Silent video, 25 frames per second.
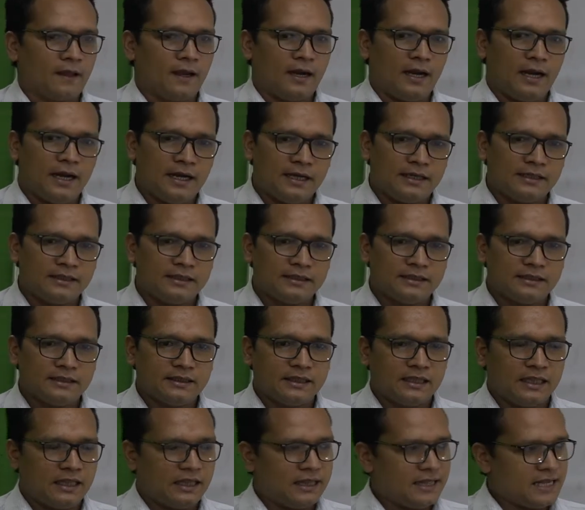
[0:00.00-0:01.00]
And
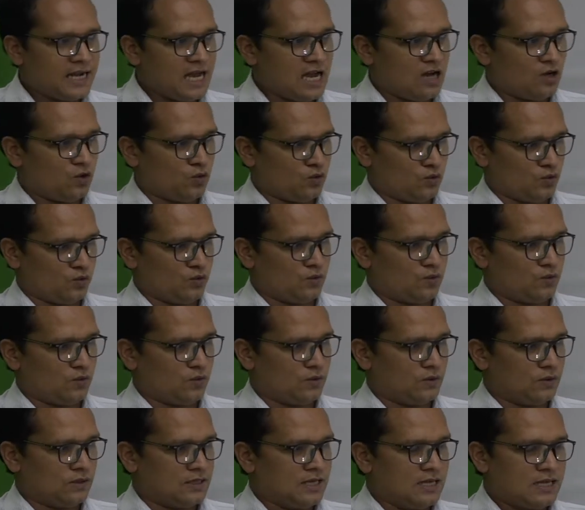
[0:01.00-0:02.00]
now
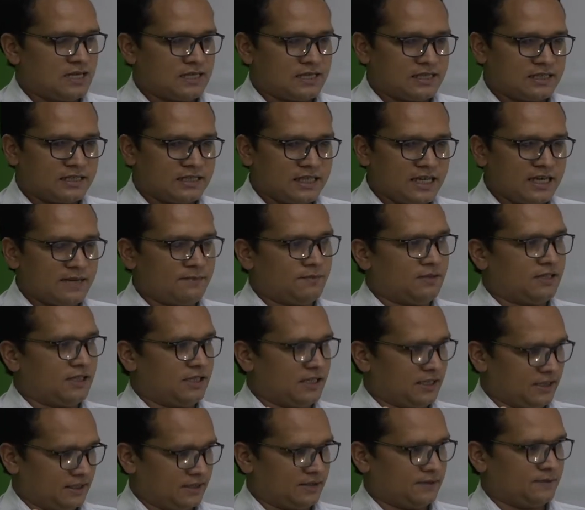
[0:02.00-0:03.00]
same
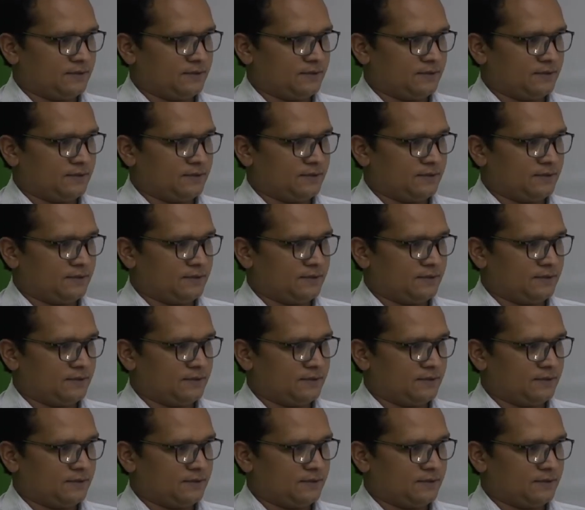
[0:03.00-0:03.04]
thing